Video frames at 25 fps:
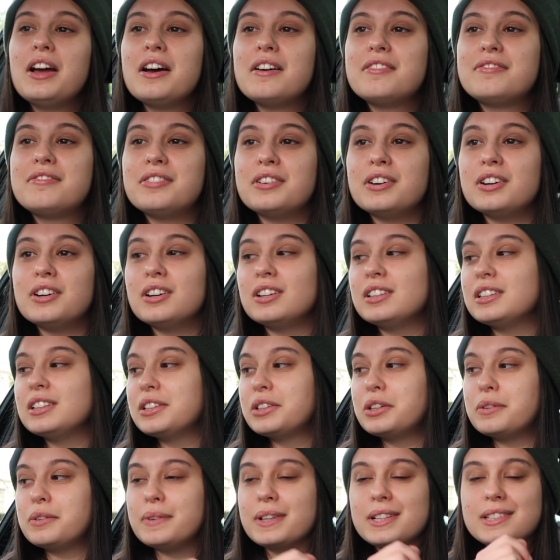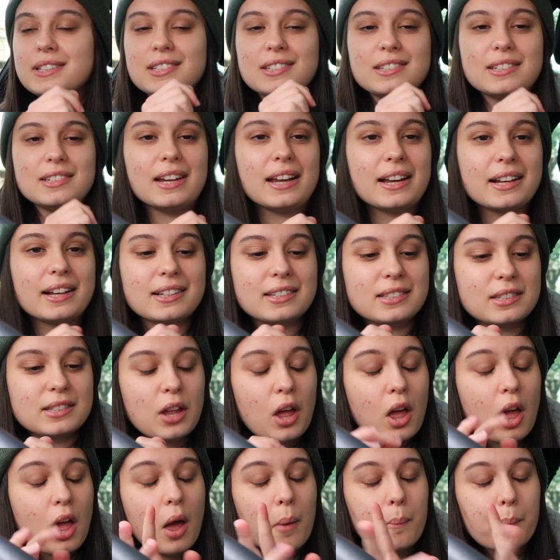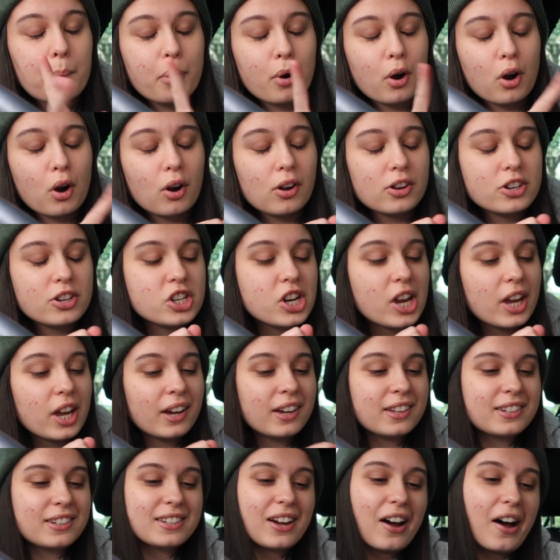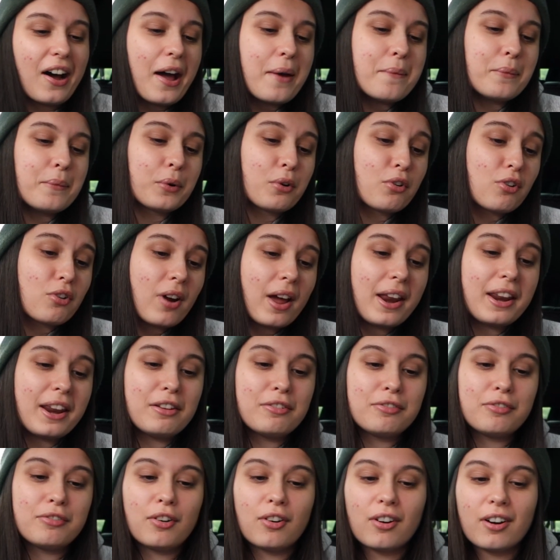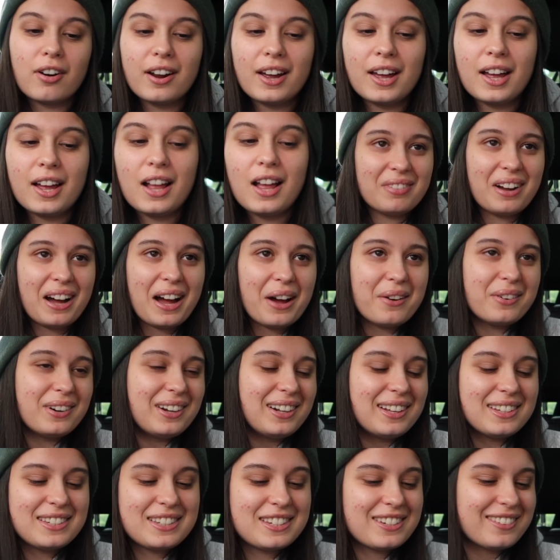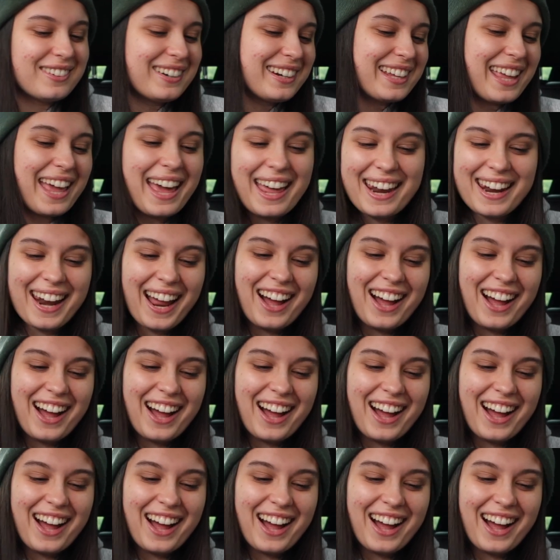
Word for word: for Little Mix's next project. I'm ready for it. I want to listen to it again.